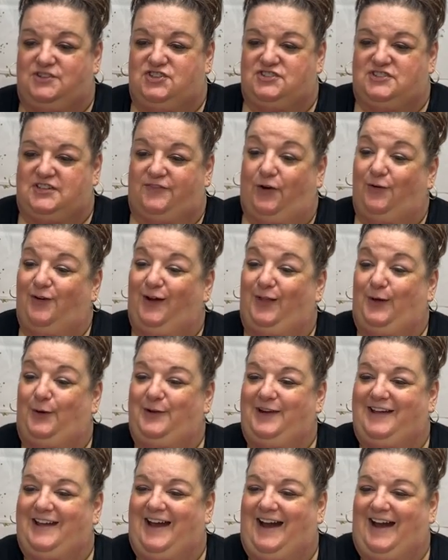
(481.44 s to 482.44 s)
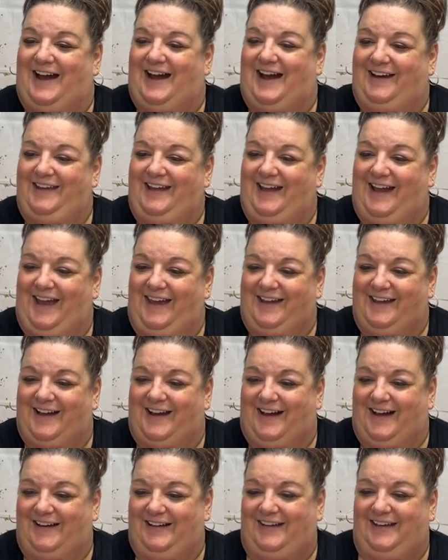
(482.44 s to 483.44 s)
we just have, oh, hello to Connie. Hi,
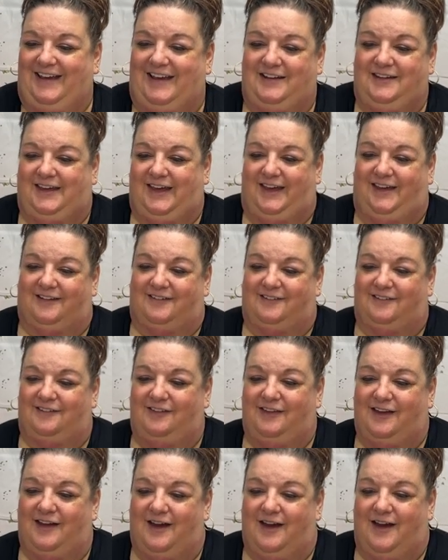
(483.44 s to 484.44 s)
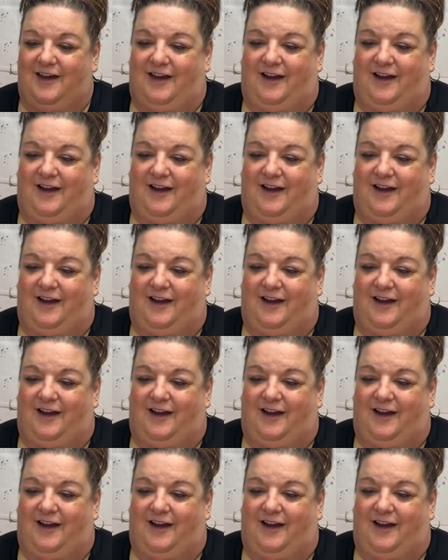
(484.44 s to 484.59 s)
Connie and Gail.